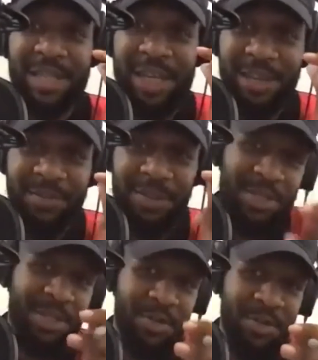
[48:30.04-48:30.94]
Give
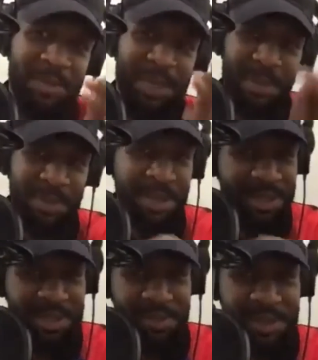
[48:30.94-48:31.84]
your social media,
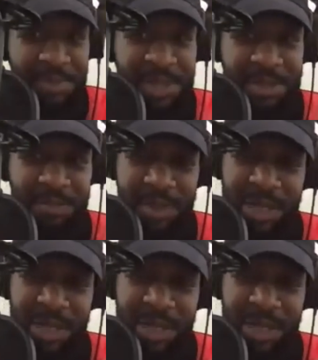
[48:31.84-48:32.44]
plug your social media.